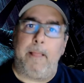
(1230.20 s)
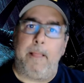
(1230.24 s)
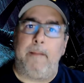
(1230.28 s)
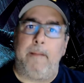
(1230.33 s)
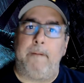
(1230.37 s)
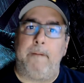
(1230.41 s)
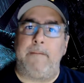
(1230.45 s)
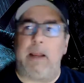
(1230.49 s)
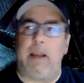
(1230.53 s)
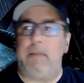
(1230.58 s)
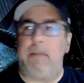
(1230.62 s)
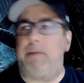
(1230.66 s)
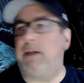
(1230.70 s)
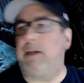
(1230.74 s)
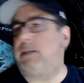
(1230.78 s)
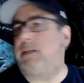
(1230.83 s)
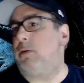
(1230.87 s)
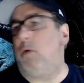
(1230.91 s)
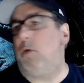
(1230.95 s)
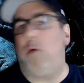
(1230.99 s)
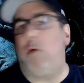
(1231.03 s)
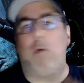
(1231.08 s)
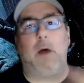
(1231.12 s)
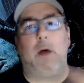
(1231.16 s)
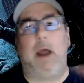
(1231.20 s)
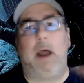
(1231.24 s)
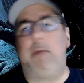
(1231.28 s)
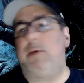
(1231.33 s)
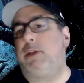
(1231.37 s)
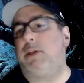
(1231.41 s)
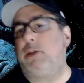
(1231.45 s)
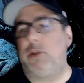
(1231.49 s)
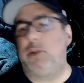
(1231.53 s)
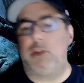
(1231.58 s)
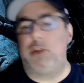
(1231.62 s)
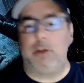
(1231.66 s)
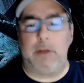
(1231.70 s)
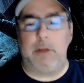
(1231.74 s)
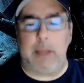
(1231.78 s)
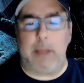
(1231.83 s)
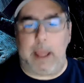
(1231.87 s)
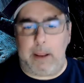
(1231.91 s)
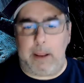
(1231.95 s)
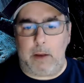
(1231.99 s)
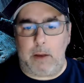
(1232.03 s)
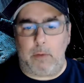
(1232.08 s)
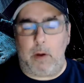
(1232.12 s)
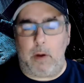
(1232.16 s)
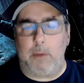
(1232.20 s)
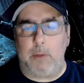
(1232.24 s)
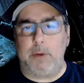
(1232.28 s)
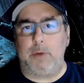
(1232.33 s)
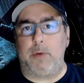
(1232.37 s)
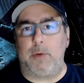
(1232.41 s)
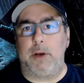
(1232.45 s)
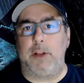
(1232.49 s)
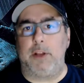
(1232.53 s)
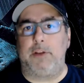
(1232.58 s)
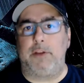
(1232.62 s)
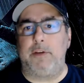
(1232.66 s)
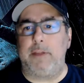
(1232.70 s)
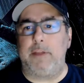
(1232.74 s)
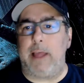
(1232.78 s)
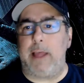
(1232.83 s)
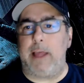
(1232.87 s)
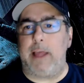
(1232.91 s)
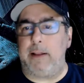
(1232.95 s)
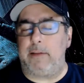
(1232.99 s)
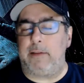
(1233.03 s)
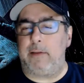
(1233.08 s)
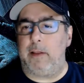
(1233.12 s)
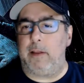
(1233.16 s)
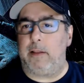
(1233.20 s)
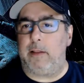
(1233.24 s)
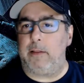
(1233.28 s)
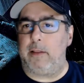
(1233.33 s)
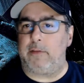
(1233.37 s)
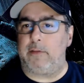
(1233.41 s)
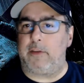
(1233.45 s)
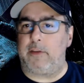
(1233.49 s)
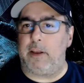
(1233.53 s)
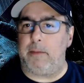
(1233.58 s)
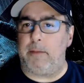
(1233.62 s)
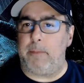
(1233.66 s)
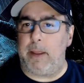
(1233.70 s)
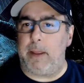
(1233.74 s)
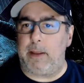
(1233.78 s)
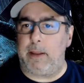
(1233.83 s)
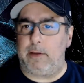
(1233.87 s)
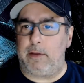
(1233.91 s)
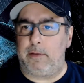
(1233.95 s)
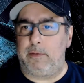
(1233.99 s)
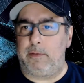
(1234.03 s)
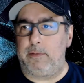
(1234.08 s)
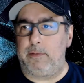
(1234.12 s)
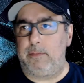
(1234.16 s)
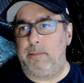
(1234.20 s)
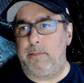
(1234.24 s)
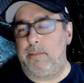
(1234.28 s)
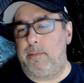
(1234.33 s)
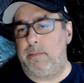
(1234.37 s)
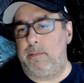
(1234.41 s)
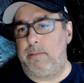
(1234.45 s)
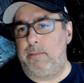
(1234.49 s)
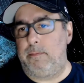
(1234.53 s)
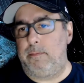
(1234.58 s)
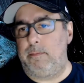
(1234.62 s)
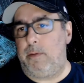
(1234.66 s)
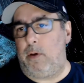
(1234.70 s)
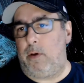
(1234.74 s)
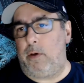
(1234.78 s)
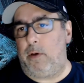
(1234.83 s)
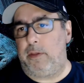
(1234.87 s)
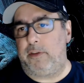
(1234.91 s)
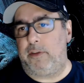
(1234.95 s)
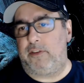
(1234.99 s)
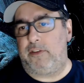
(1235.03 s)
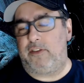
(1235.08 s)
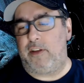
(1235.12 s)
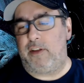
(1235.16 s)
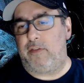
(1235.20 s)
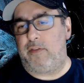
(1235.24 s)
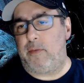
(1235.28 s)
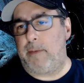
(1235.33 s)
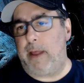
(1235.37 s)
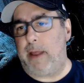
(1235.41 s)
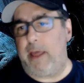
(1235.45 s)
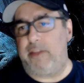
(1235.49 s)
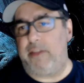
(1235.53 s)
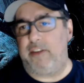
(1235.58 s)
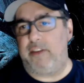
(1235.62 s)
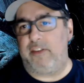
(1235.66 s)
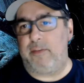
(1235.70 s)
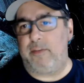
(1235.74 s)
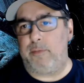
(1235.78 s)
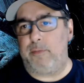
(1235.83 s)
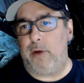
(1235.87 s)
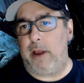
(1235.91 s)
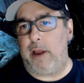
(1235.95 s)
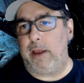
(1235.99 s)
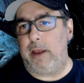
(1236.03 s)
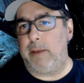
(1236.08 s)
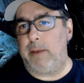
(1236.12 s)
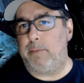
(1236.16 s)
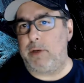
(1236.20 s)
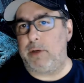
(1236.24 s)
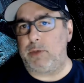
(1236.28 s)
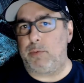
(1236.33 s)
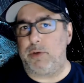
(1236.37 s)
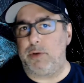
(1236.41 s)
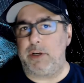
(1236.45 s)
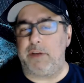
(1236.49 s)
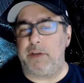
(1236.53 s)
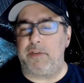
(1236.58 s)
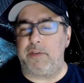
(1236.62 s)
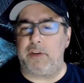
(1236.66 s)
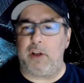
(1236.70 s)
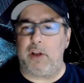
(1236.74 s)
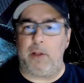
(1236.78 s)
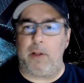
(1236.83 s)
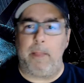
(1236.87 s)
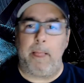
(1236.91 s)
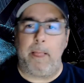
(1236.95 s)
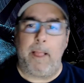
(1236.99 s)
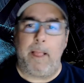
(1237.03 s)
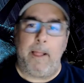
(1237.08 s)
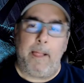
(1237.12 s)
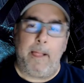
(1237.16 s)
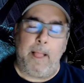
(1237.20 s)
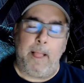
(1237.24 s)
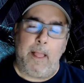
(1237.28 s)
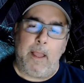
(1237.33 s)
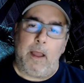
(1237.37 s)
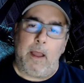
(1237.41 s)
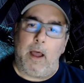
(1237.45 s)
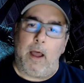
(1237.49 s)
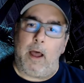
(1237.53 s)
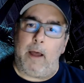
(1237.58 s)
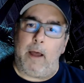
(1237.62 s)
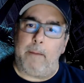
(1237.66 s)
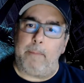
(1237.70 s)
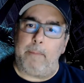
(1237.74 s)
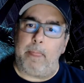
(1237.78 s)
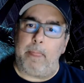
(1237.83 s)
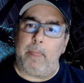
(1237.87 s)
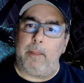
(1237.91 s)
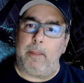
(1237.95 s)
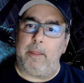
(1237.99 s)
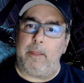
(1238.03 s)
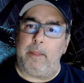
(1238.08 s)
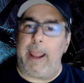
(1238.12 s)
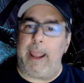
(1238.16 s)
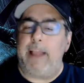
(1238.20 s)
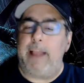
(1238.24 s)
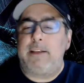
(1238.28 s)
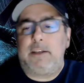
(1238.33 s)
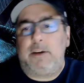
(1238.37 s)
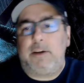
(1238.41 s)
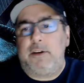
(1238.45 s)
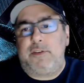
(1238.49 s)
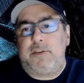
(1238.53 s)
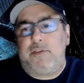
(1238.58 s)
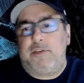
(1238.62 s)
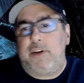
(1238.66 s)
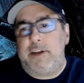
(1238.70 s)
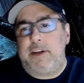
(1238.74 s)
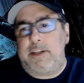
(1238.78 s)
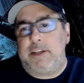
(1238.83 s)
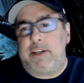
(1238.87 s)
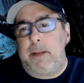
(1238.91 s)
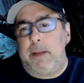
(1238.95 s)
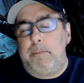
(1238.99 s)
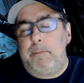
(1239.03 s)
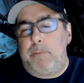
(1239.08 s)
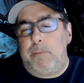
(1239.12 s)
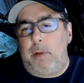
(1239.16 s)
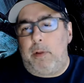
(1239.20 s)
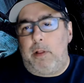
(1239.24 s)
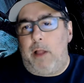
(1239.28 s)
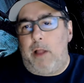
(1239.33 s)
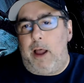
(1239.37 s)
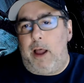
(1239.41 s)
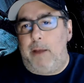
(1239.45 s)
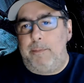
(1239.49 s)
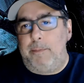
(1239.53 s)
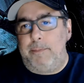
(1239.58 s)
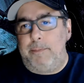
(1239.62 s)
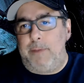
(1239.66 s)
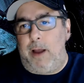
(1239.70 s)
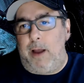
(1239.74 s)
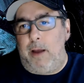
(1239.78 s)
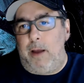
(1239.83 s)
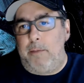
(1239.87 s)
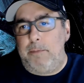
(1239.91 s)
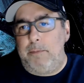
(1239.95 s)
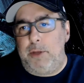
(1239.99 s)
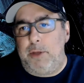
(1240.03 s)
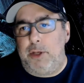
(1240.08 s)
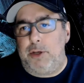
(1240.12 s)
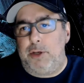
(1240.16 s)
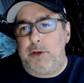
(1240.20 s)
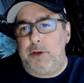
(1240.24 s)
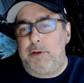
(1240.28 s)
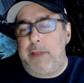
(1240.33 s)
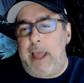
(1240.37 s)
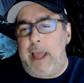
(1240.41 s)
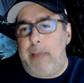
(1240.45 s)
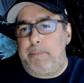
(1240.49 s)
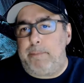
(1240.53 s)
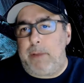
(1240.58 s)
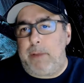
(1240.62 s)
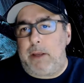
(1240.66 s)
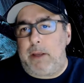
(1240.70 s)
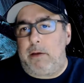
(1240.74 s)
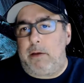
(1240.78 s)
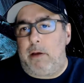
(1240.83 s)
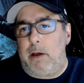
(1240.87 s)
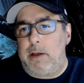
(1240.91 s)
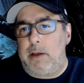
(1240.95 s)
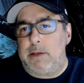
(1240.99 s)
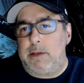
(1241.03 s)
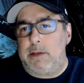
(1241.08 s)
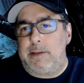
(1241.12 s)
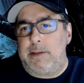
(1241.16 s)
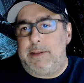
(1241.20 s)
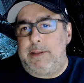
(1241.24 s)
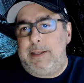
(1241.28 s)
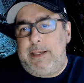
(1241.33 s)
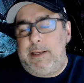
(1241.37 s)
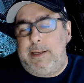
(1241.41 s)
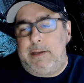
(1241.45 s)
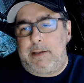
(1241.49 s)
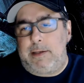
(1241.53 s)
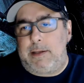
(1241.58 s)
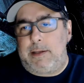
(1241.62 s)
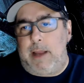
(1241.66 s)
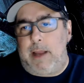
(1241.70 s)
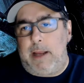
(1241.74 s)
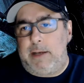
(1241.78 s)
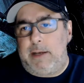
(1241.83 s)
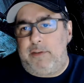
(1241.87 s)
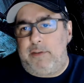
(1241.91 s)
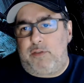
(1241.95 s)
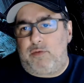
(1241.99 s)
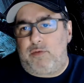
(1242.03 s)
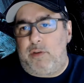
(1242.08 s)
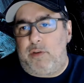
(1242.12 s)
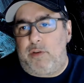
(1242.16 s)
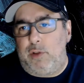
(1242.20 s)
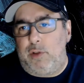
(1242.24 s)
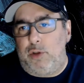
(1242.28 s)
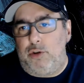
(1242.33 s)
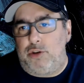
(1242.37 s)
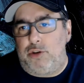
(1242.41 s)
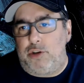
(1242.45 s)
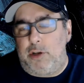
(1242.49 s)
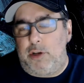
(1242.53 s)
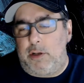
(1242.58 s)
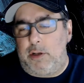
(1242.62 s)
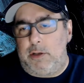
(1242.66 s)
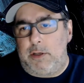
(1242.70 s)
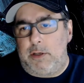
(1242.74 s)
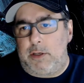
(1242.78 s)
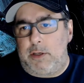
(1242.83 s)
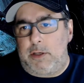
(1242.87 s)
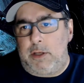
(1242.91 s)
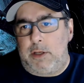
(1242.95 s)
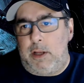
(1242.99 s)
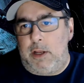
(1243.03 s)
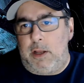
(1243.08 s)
Now you might say, well, why would you do that? Why would you want to do that? It's going to make all the stuff about ethics and morality much more difficult. The answer is very simple. You do that because these scientific revolutions